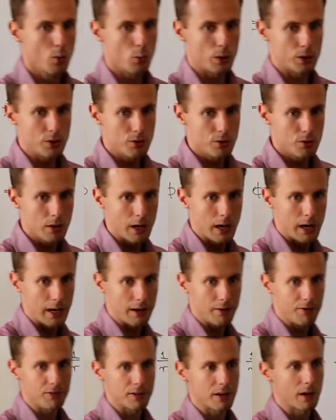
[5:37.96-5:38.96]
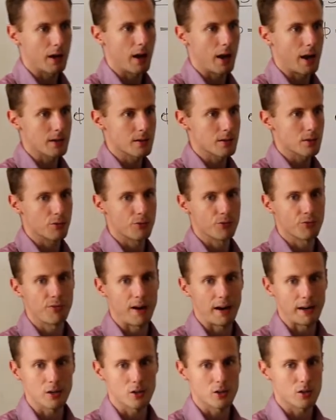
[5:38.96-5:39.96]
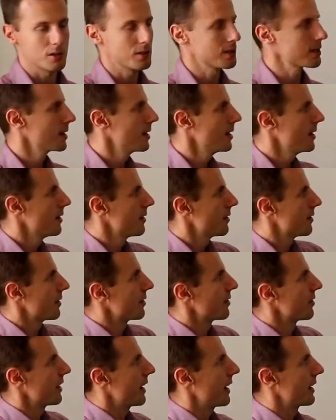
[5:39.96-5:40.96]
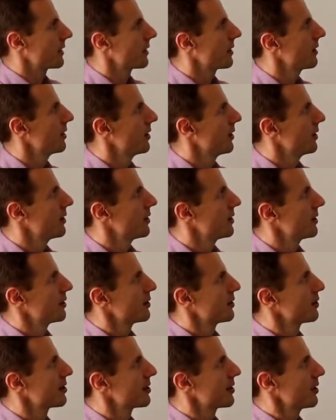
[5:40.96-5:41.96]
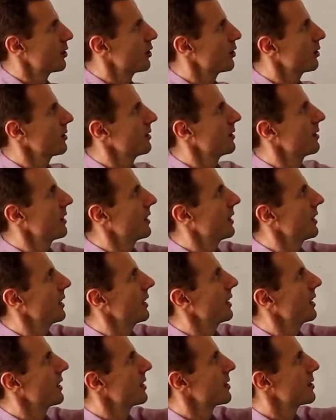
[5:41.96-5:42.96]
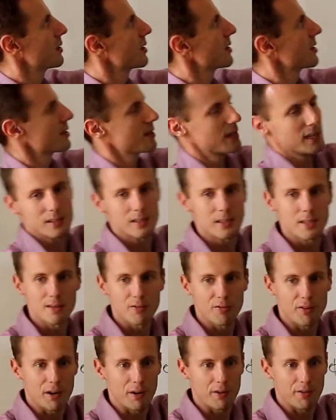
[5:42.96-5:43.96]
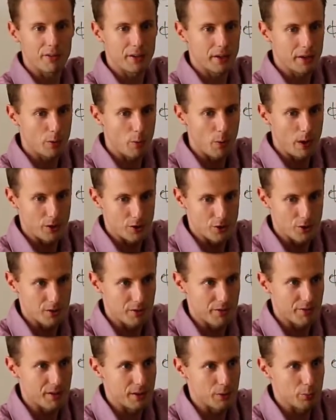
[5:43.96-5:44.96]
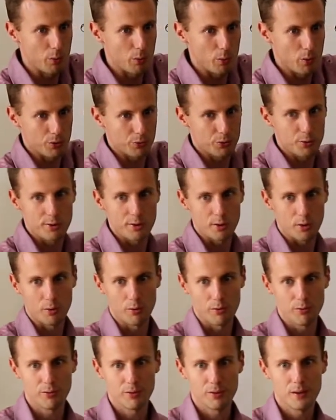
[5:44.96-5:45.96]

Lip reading: we do have a class of functions that certainly satisfy the equation that we want to solve.